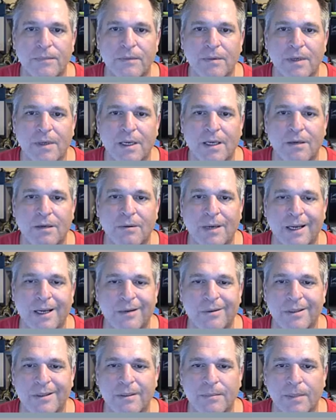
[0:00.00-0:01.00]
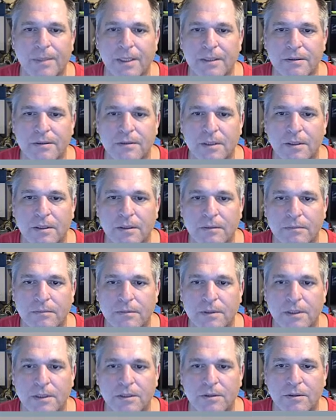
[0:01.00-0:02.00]
I don't want the bytes. I'm
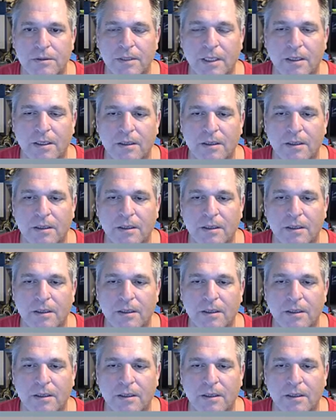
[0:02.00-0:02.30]
going to turn that